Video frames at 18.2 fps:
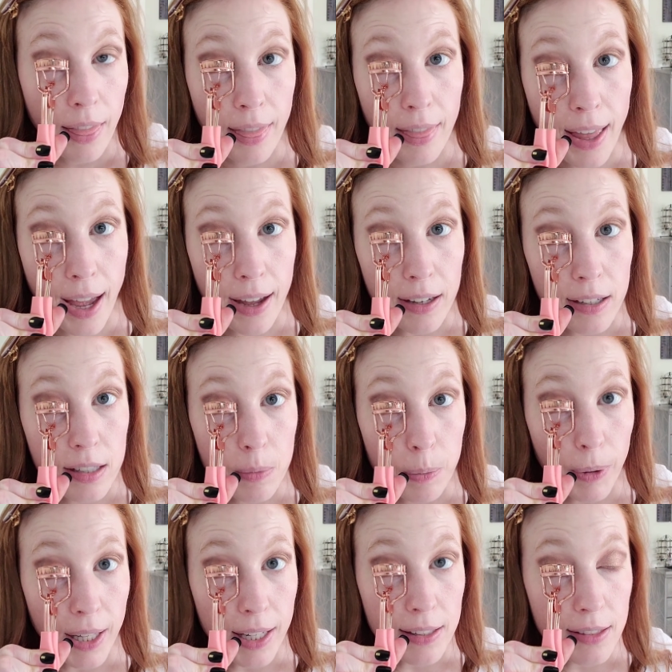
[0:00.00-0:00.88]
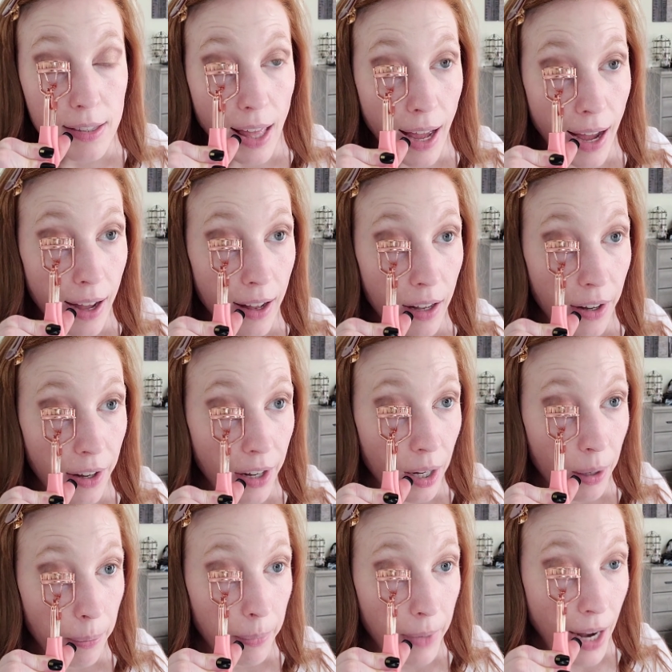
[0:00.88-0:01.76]
that explains that.
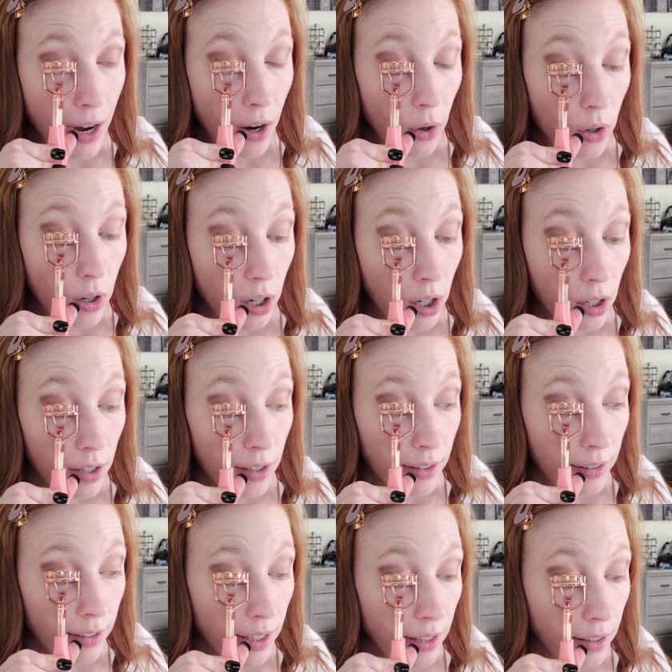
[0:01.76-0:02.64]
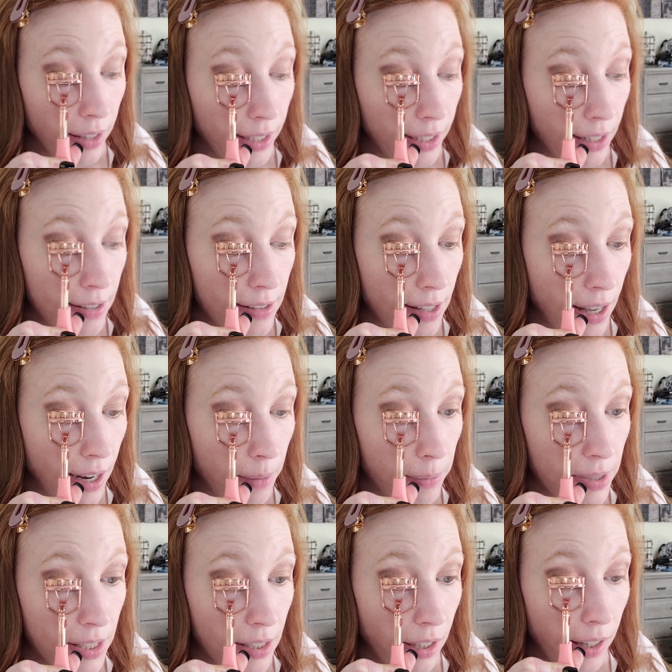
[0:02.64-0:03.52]
Um, now currently, like I said,
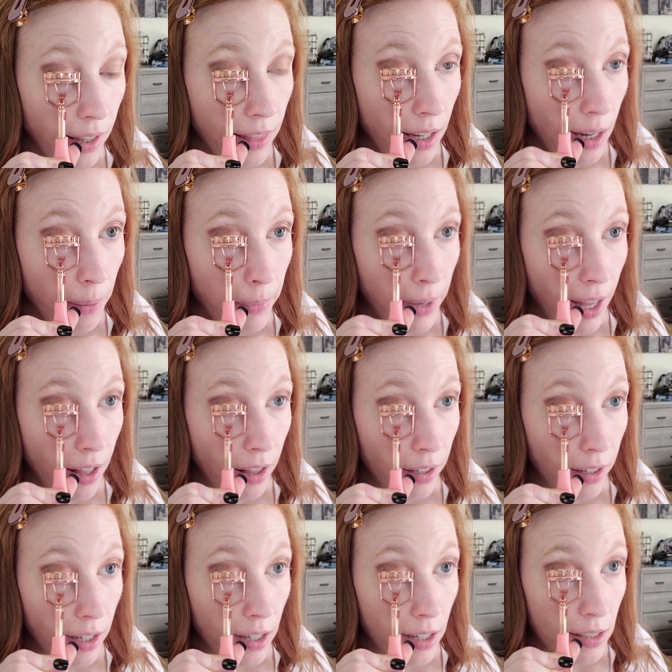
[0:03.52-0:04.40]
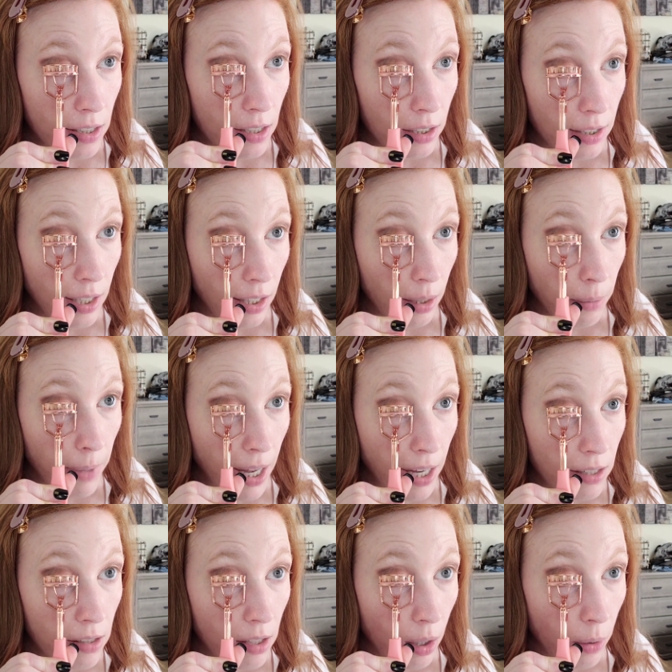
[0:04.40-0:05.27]
I'm still on the Emgality and I still take the
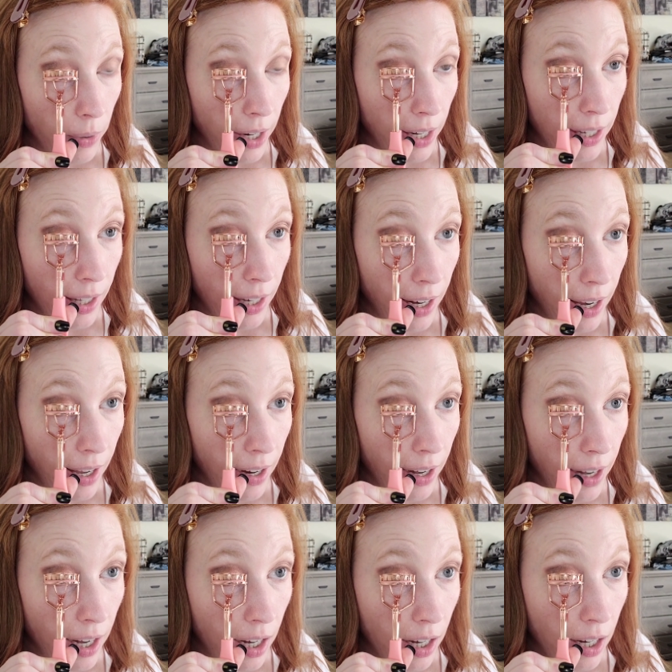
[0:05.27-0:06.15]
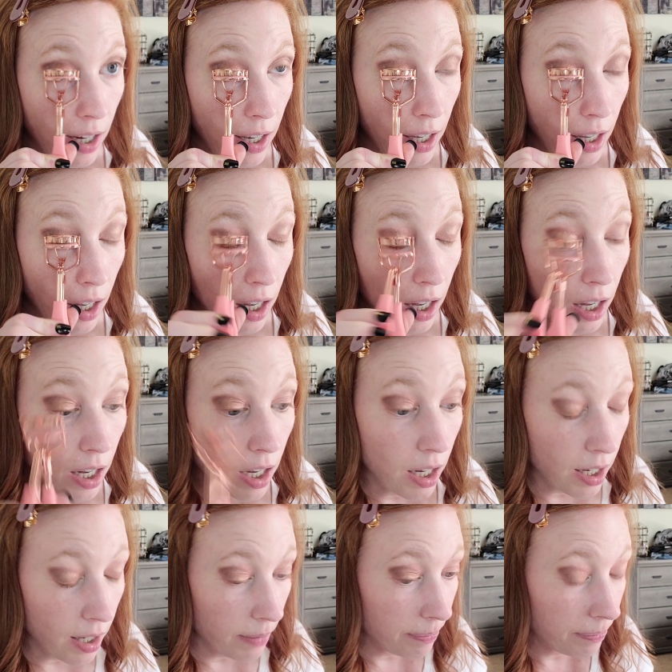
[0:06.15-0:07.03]
Maxalt when I get a headache.
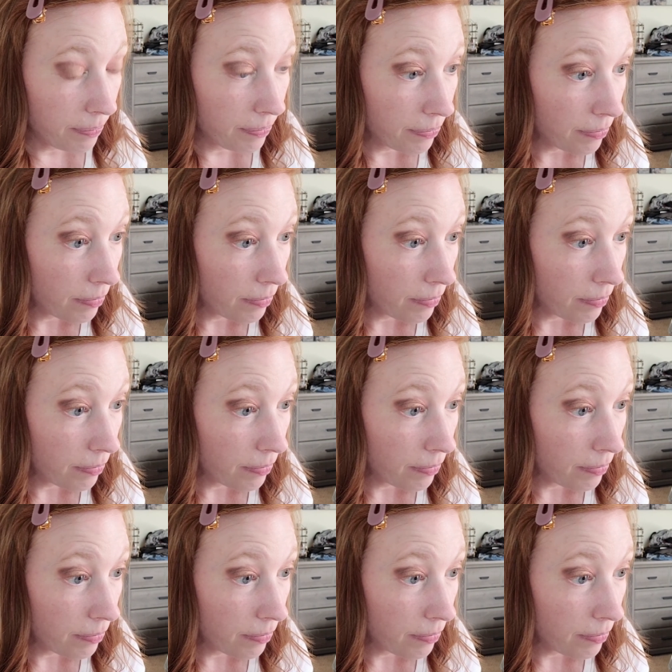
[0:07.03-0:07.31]
Um,